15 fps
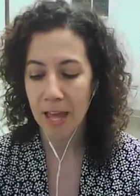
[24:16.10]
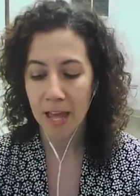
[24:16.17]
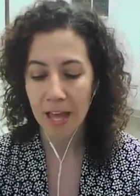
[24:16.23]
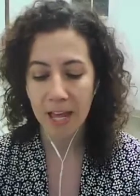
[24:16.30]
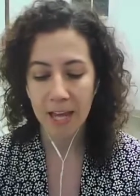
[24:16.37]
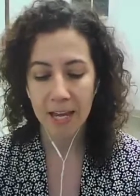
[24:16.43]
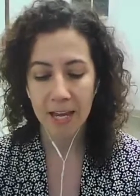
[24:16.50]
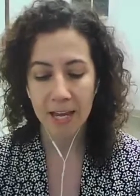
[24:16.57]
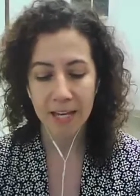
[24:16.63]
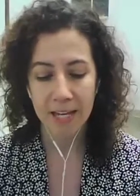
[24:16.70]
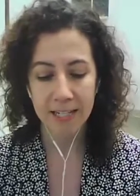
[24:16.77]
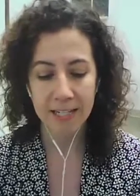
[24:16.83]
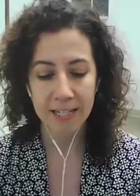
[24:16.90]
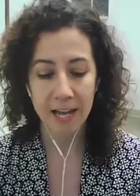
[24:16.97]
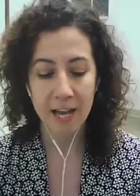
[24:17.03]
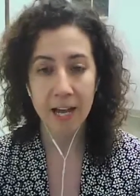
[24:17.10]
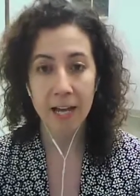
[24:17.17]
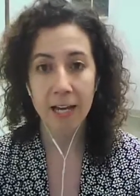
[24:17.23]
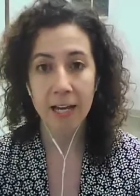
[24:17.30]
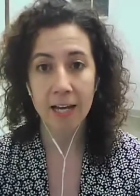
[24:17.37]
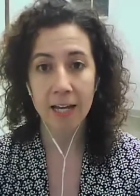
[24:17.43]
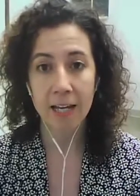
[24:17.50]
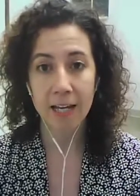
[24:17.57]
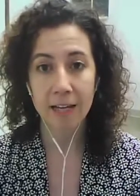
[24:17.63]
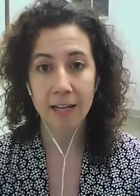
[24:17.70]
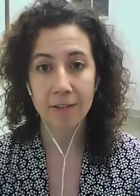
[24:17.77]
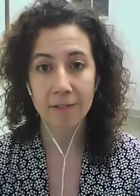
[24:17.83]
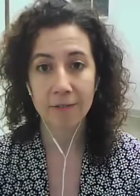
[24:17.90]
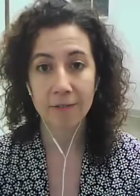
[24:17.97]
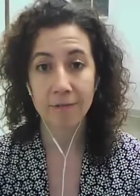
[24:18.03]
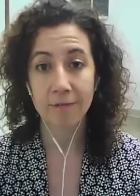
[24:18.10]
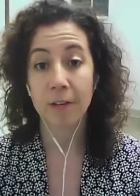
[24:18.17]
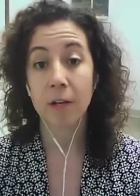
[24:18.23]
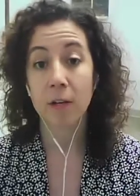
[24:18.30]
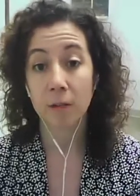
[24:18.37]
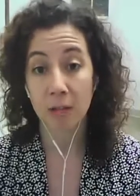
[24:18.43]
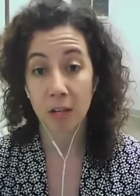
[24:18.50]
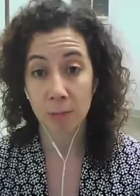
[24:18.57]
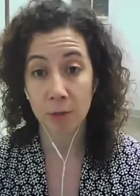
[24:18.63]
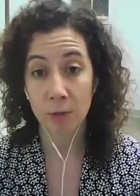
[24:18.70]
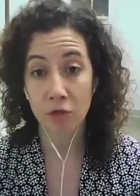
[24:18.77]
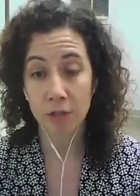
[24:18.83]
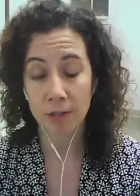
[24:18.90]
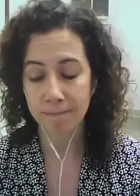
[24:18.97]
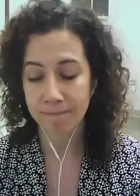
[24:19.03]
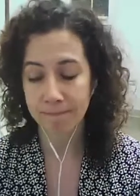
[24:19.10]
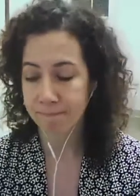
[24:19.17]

and I failed chemistry.